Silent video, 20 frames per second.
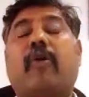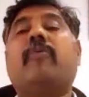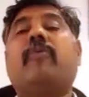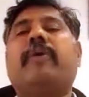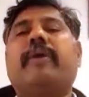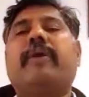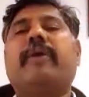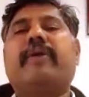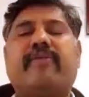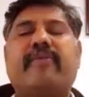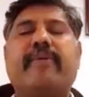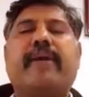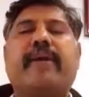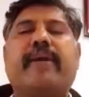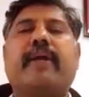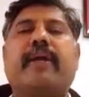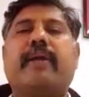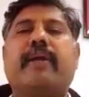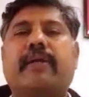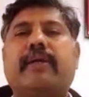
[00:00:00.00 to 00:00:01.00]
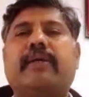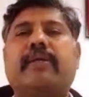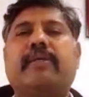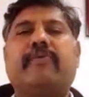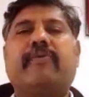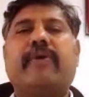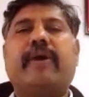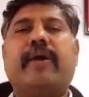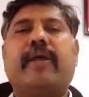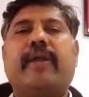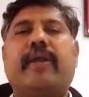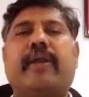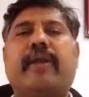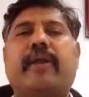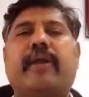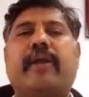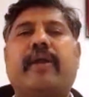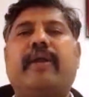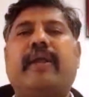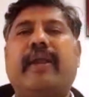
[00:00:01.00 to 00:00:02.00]
automotive semiconductors
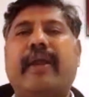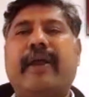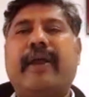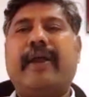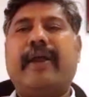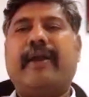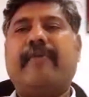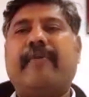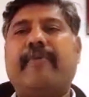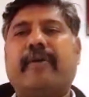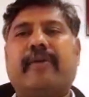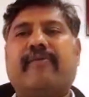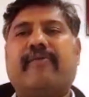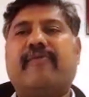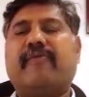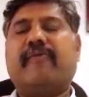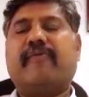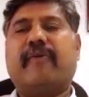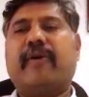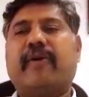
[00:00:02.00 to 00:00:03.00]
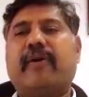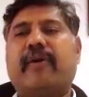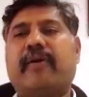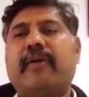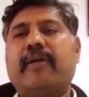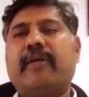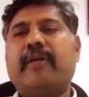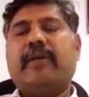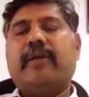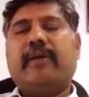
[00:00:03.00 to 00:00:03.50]
were delayed because of